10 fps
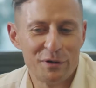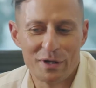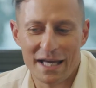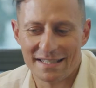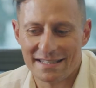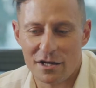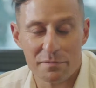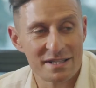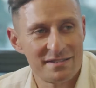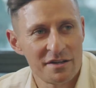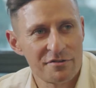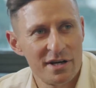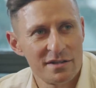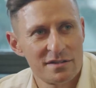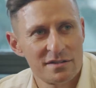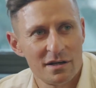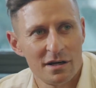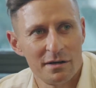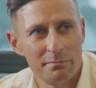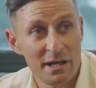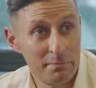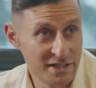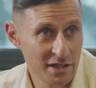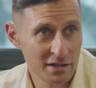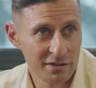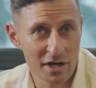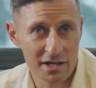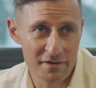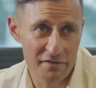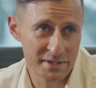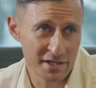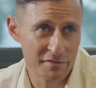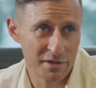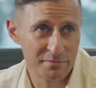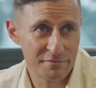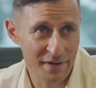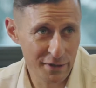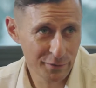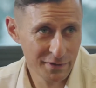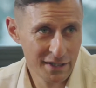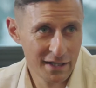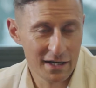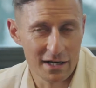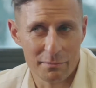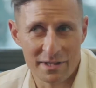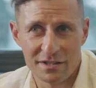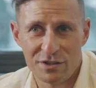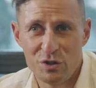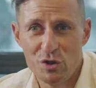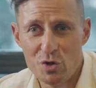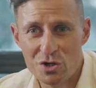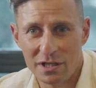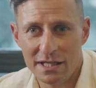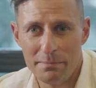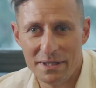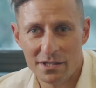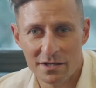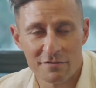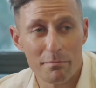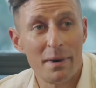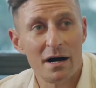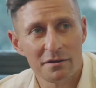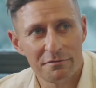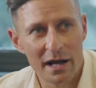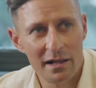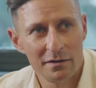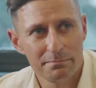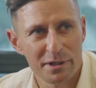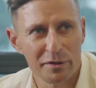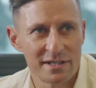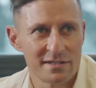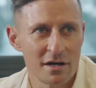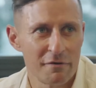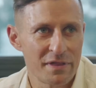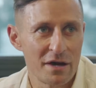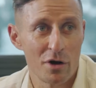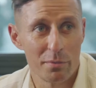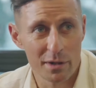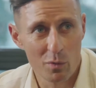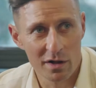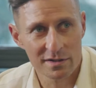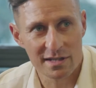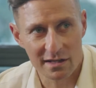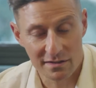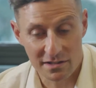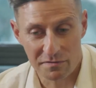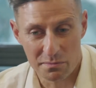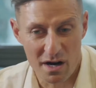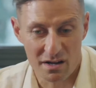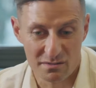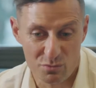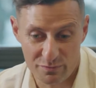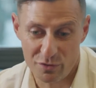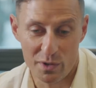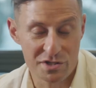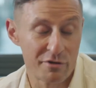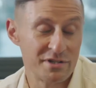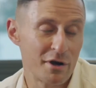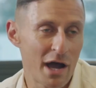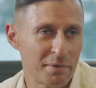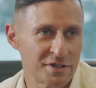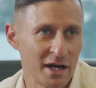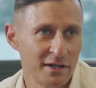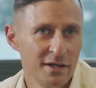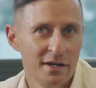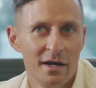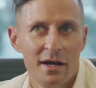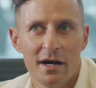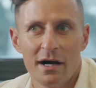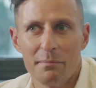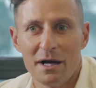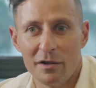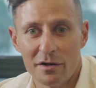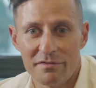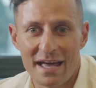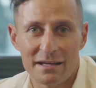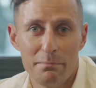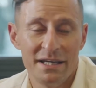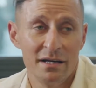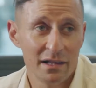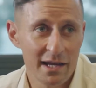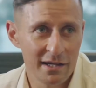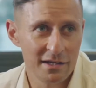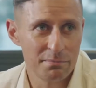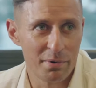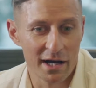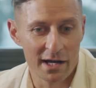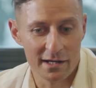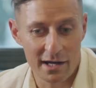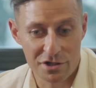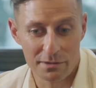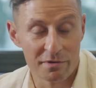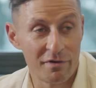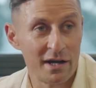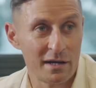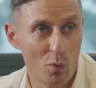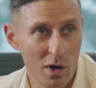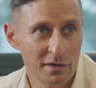you look at startup success rates, in particular, 95% of them fail. And that's usually because of market failure, building stuff that nobody wants, taking stuff to market for which there is no appetite. A lot of that can be allayed by actually providing